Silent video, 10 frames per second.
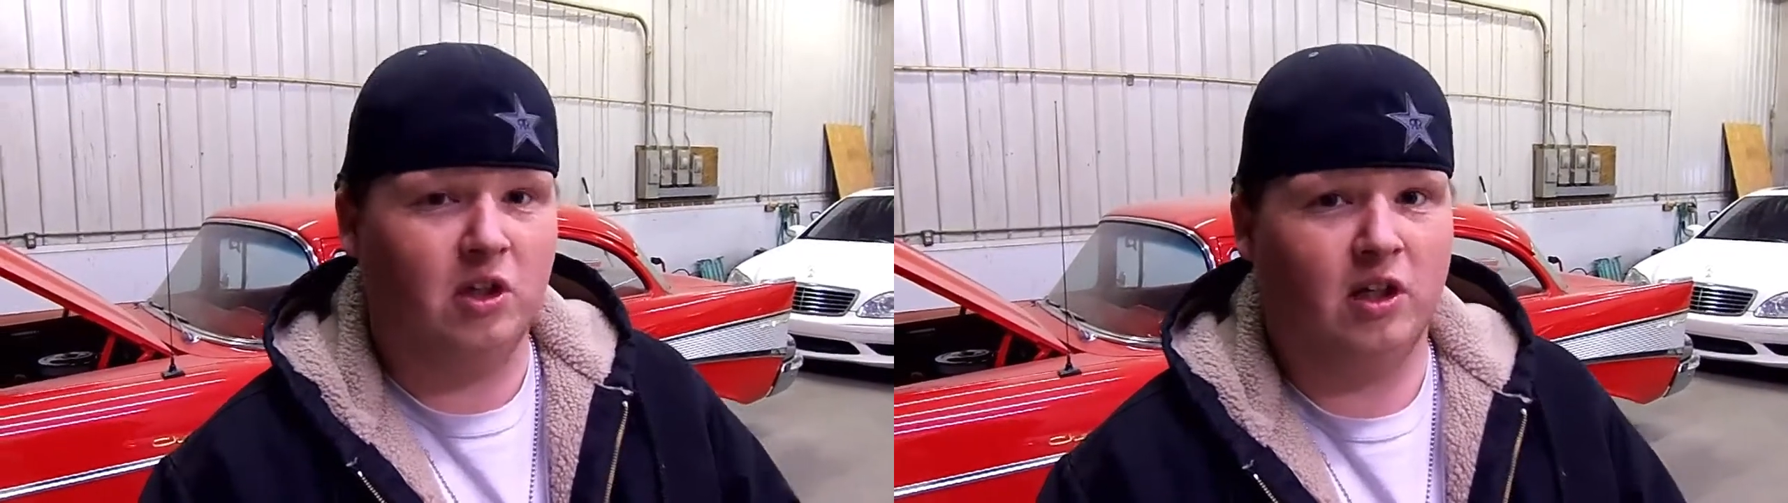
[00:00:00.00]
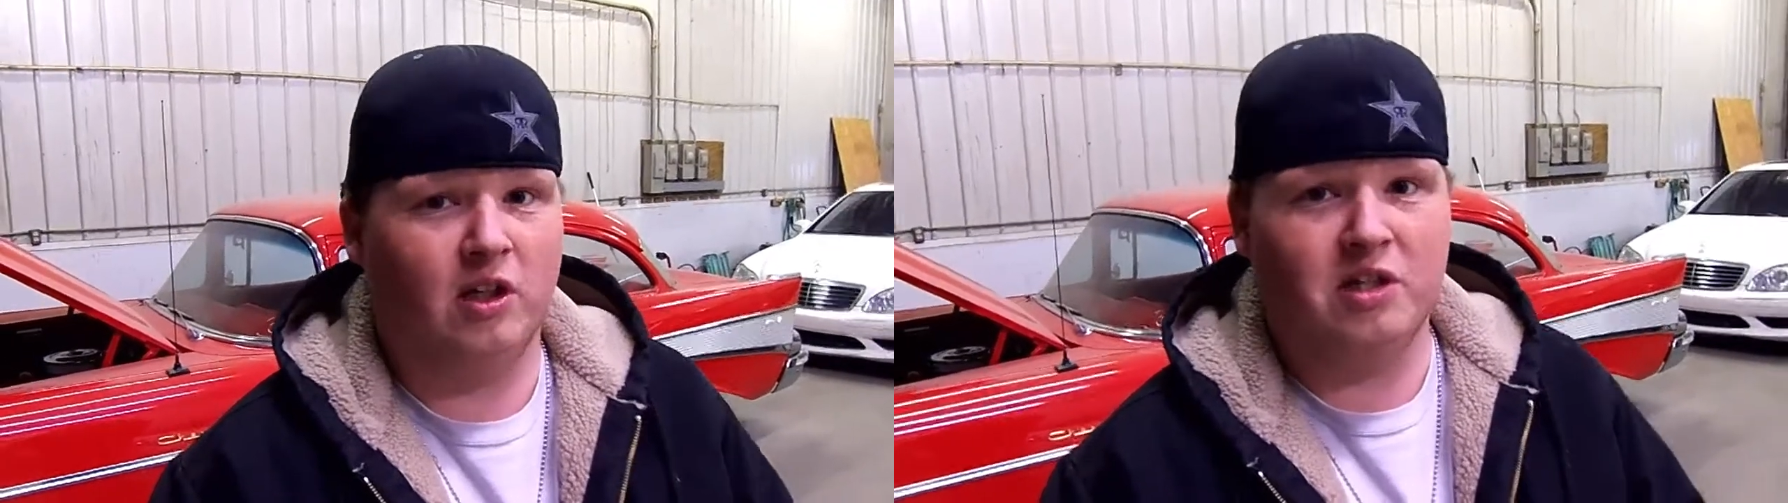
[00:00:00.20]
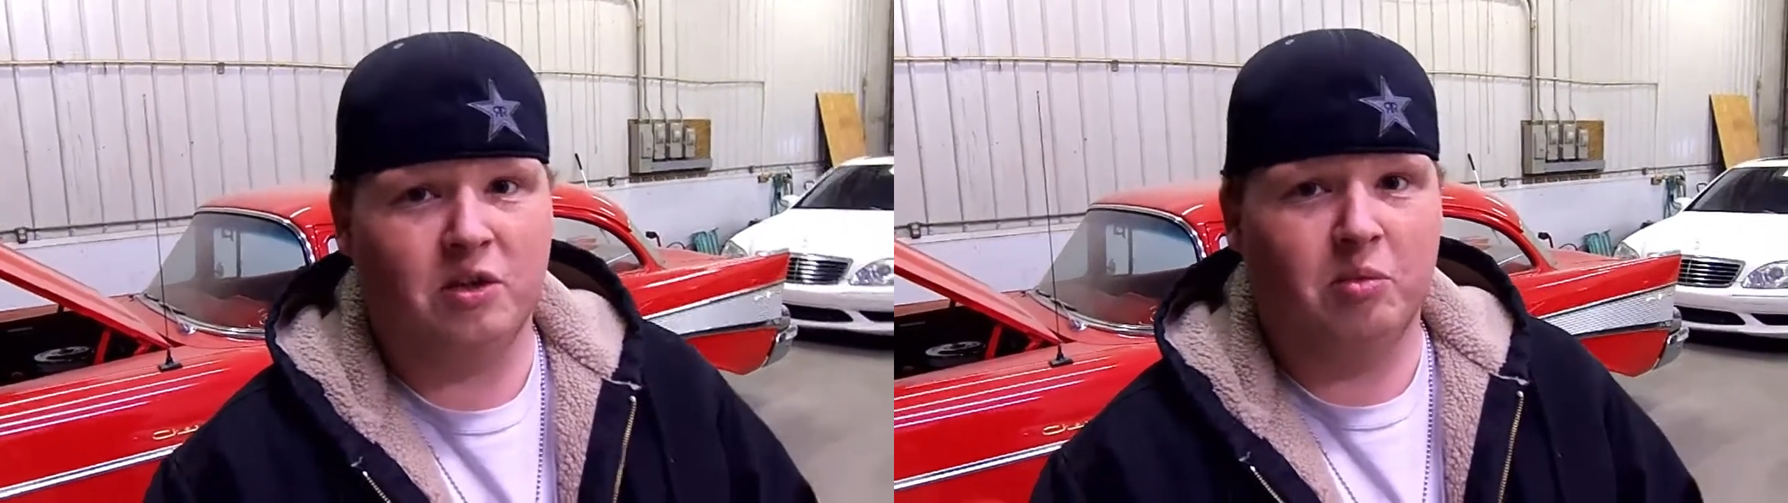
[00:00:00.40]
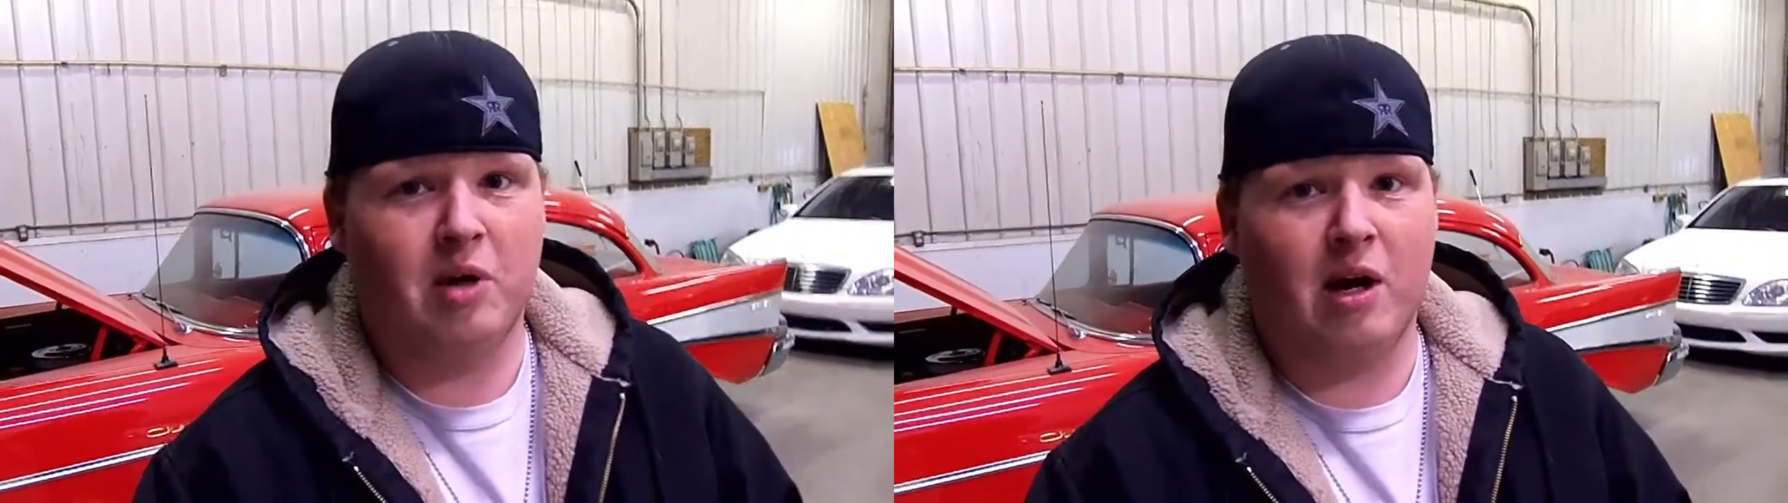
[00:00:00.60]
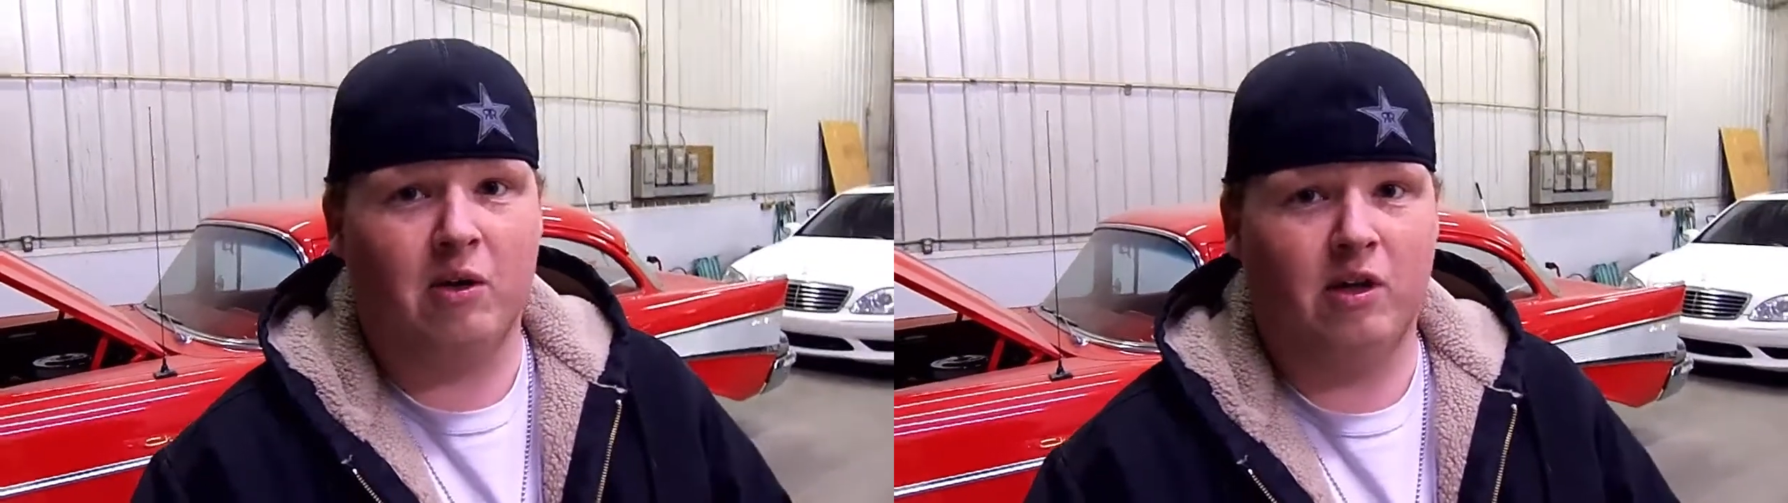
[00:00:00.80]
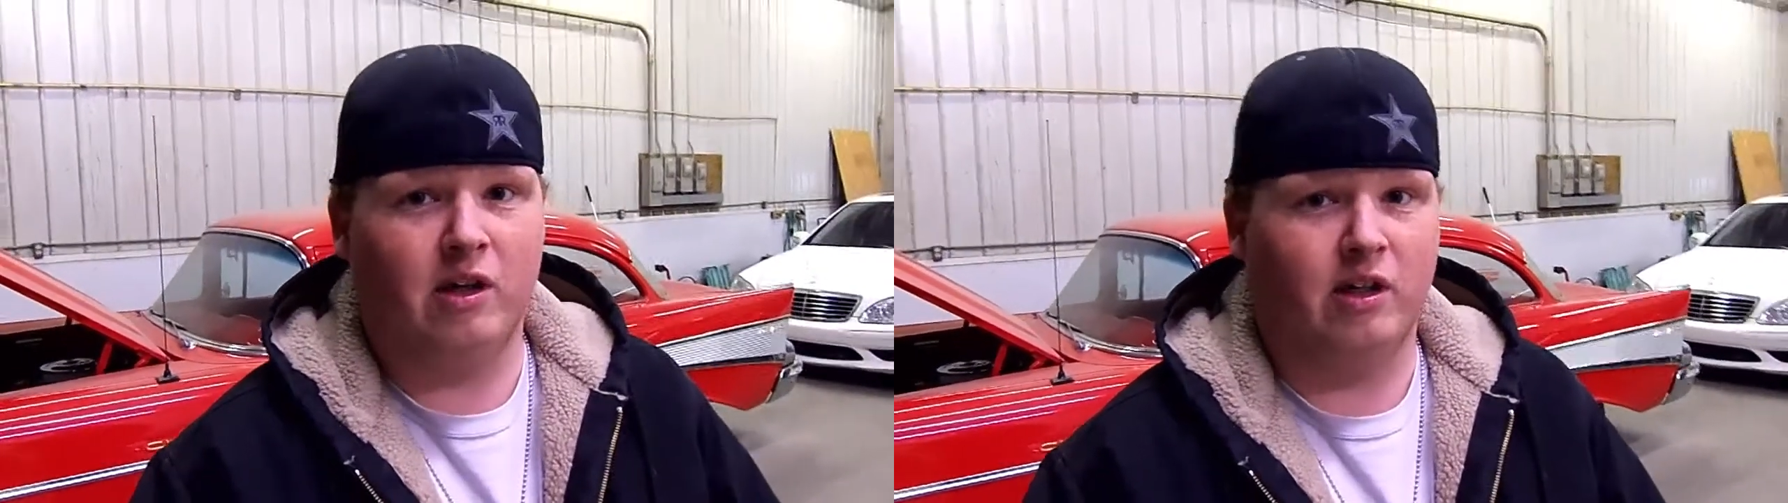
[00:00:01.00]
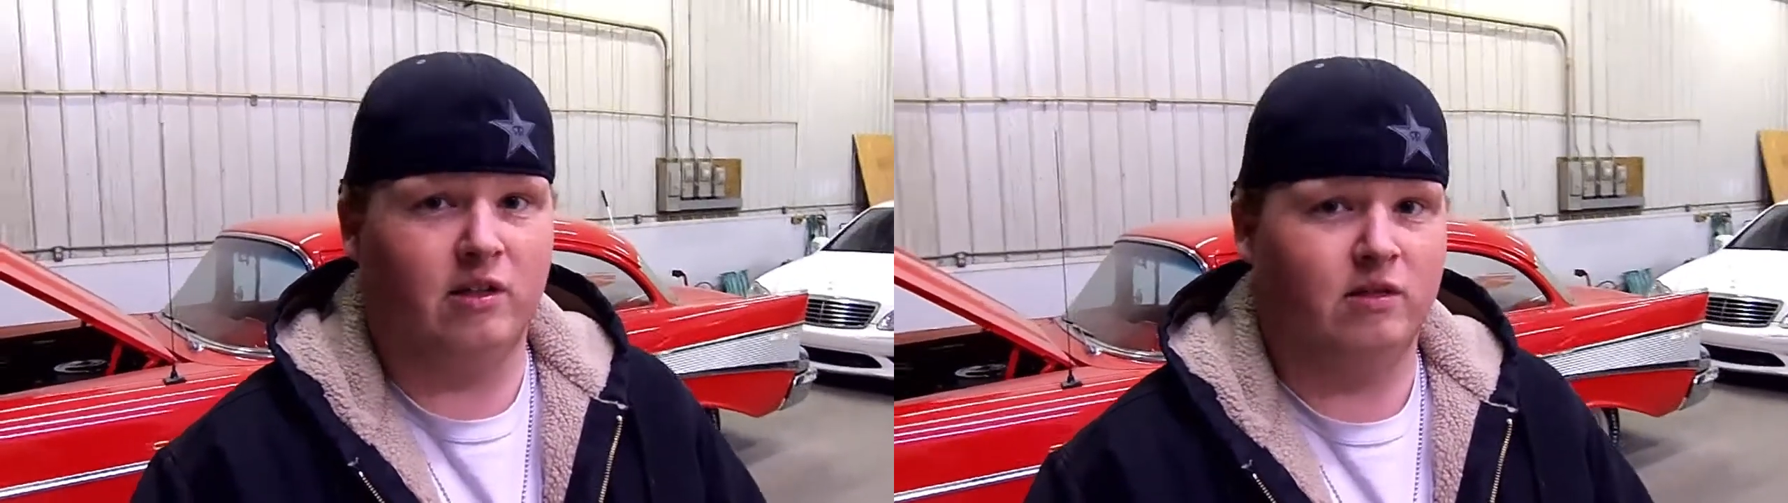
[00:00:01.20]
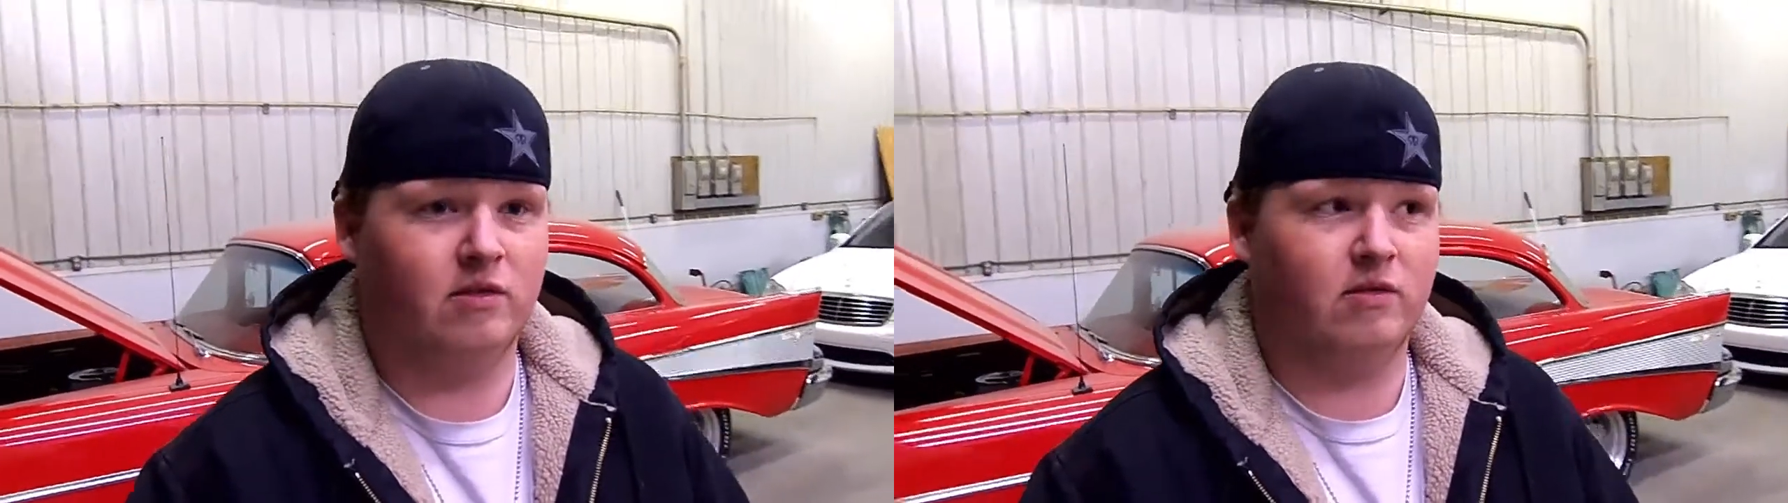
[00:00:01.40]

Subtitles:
under its own power in